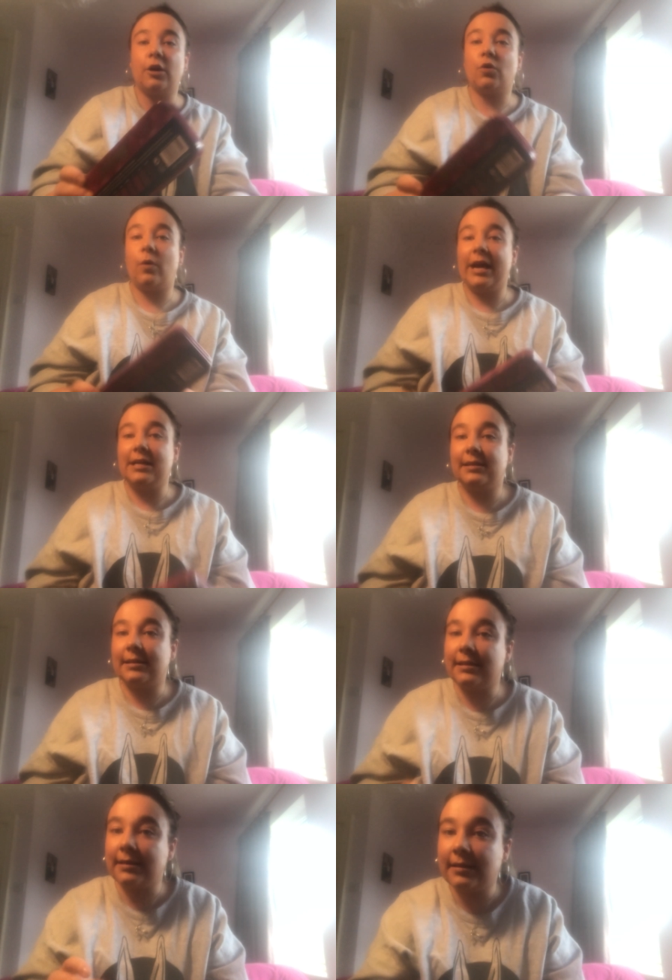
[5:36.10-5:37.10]
are quite
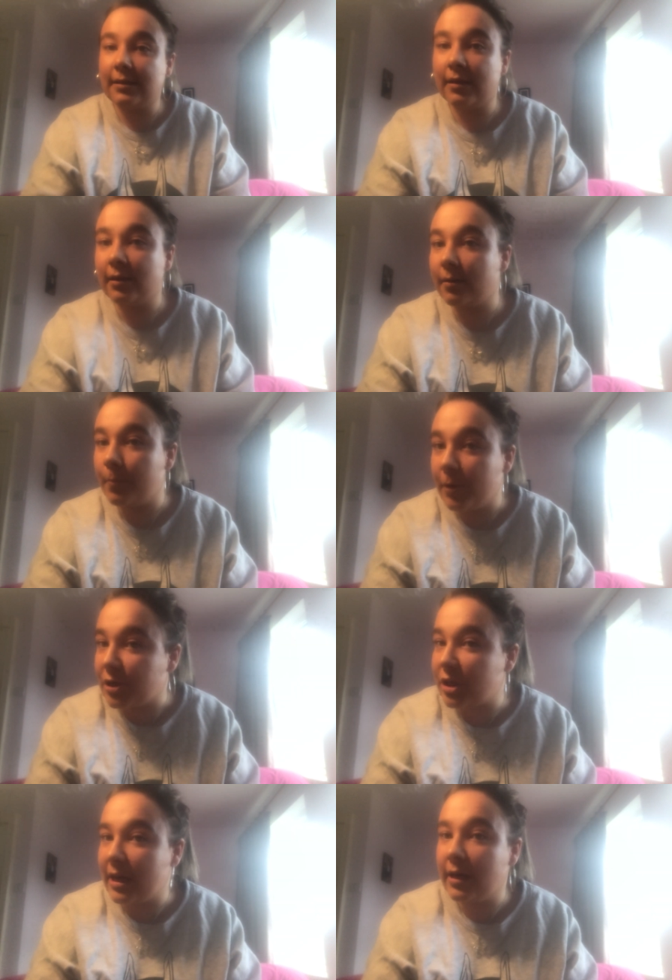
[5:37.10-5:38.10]

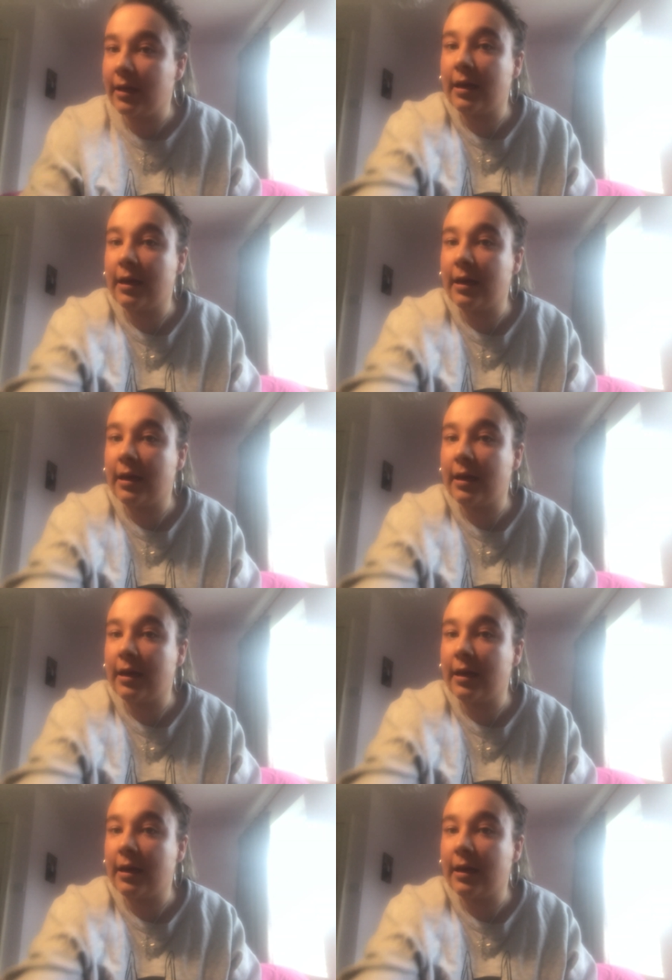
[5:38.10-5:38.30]
bushy.